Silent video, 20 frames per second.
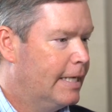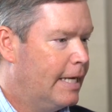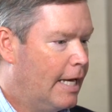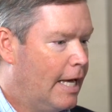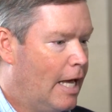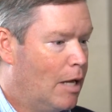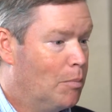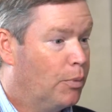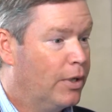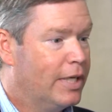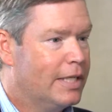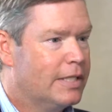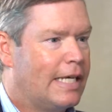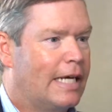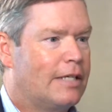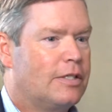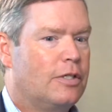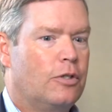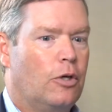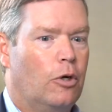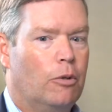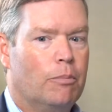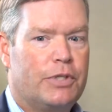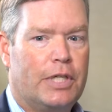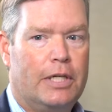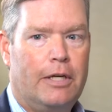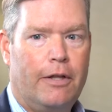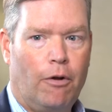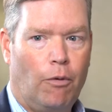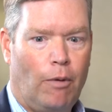and brings exosomes
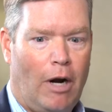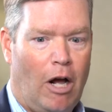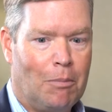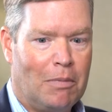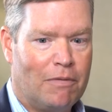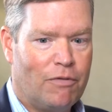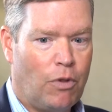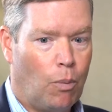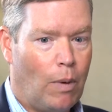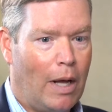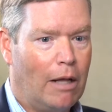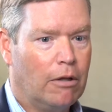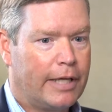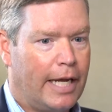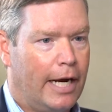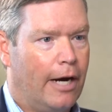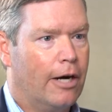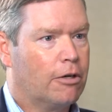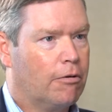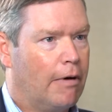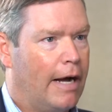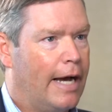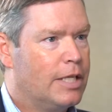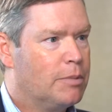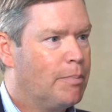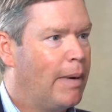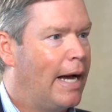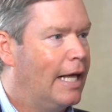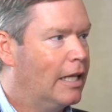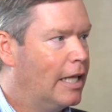into the realm of the
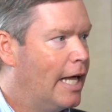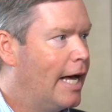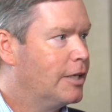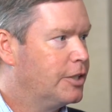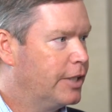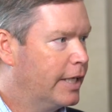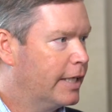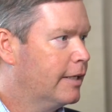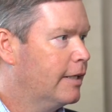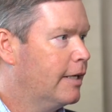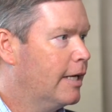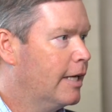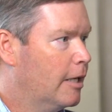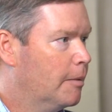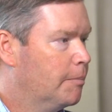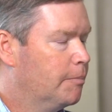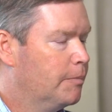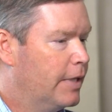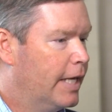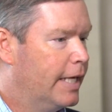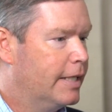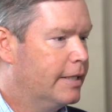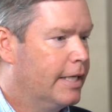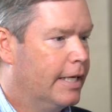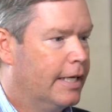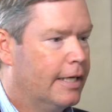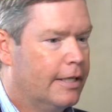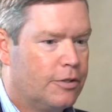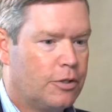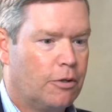well-characterized biologic
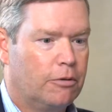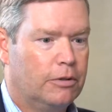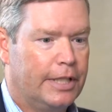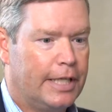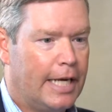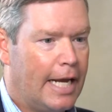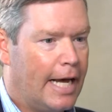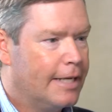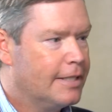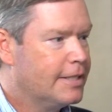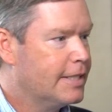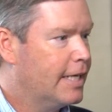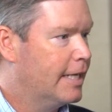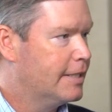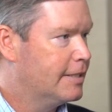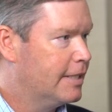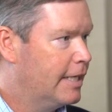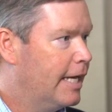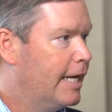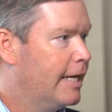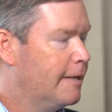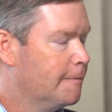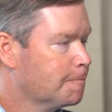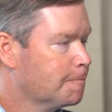that certainly not today.